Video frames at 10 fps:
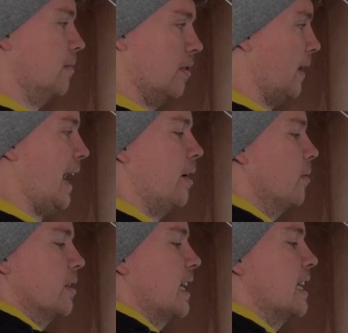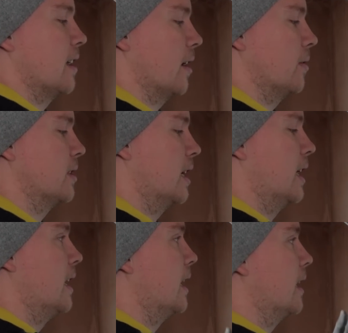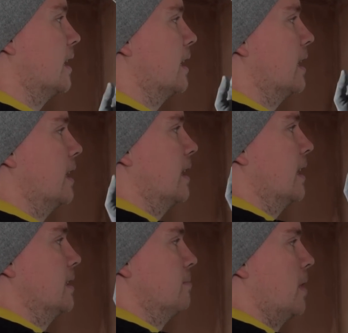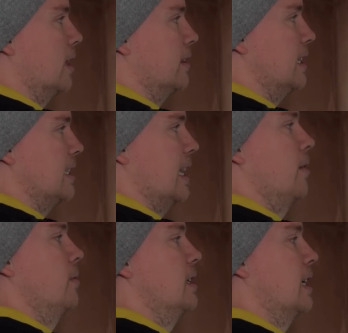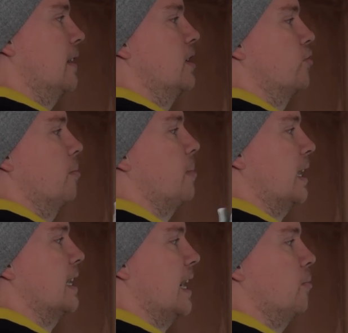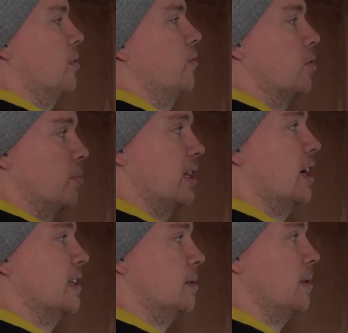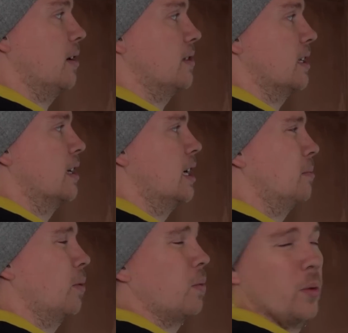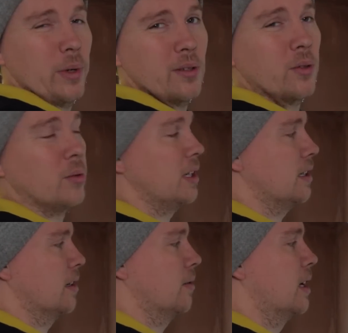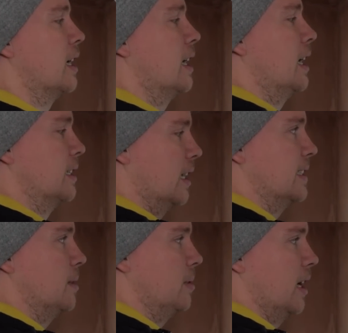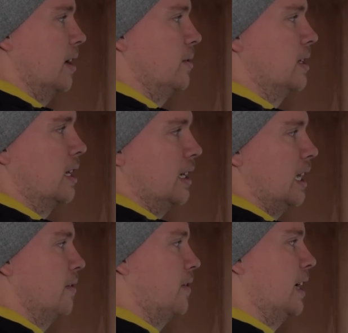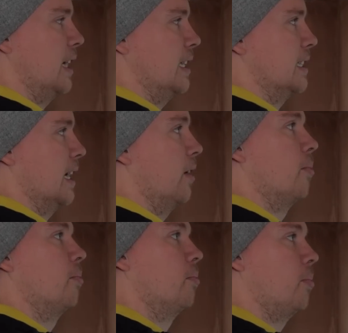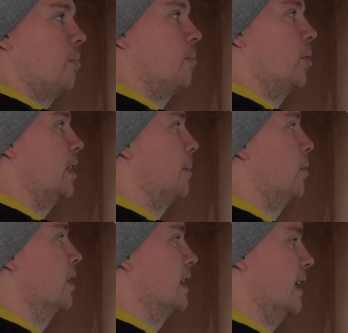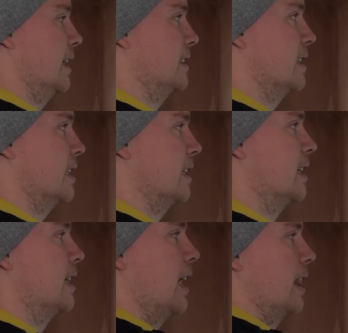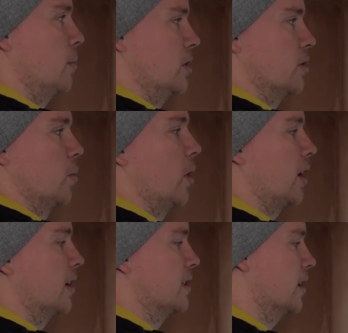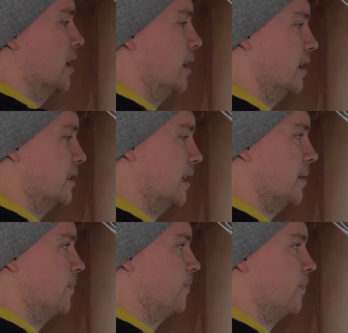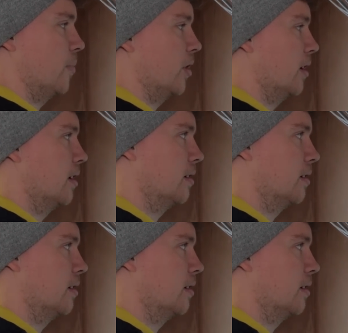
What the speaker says: on how the day goes, is mark these out. You can get these stripped back now before you put the RCBOs in. But what we normally do is RCBOs, get the fly leads out, put them all in nice and neat, and then we just work on a circuit at a time. But